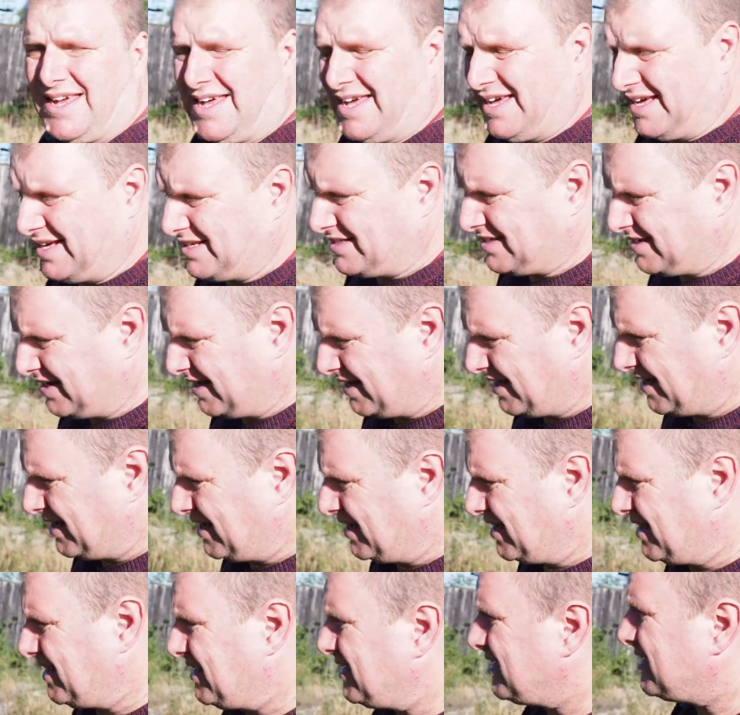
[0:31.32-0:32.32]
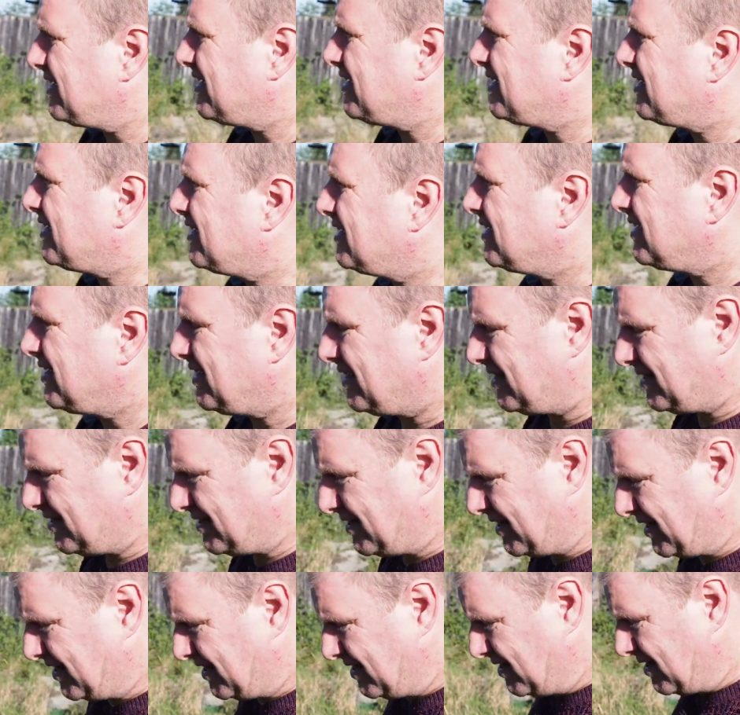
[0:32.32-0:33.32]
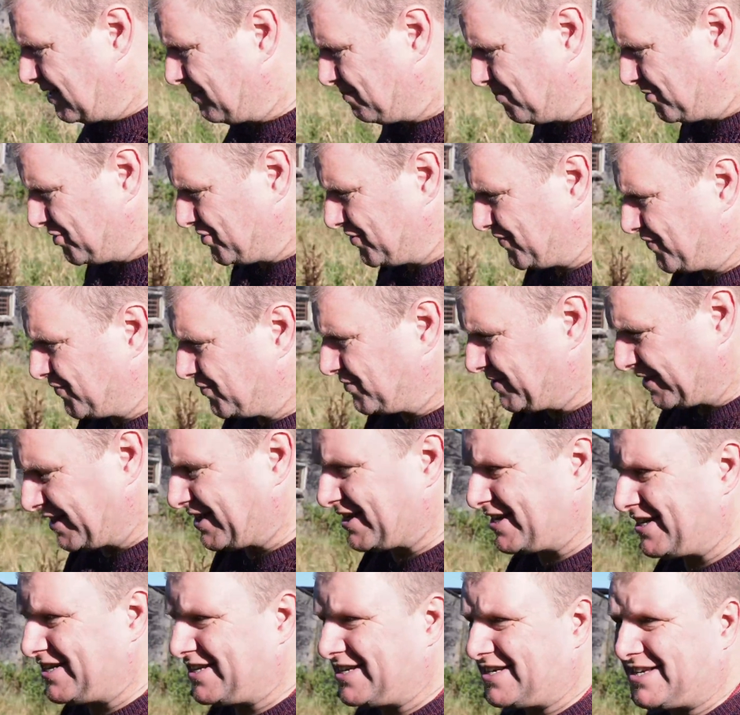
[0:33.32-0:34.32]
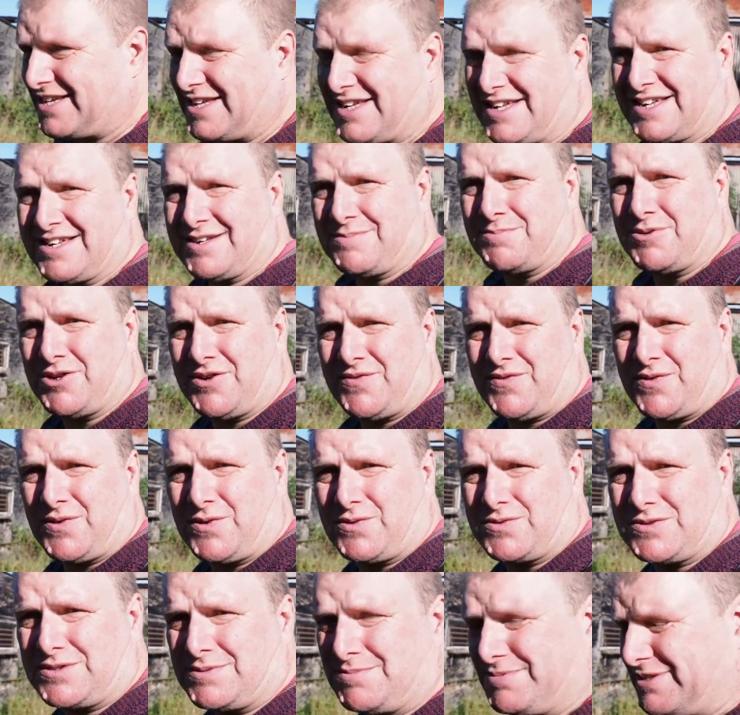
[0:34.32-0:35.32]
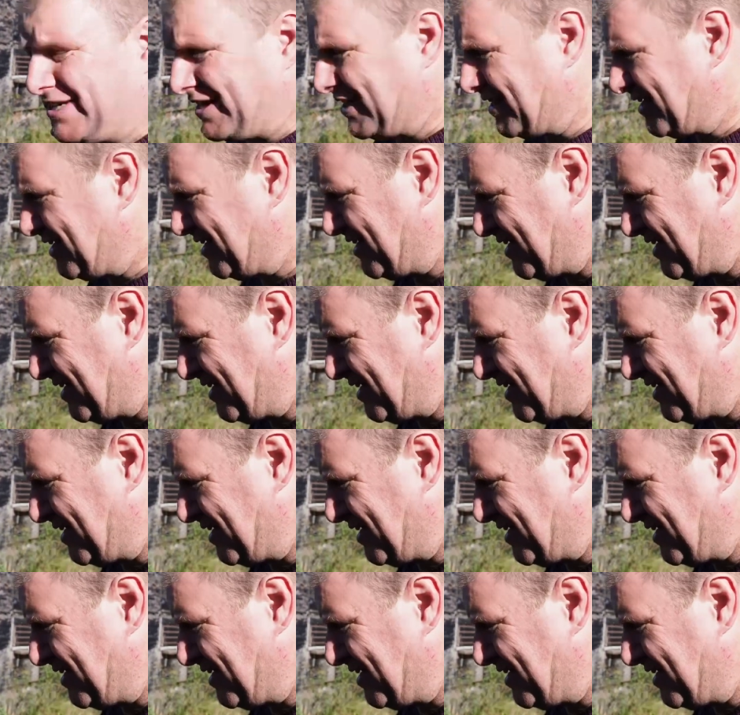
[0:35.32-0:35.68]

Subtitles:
It's a beautiful day, a beautiful autumn day,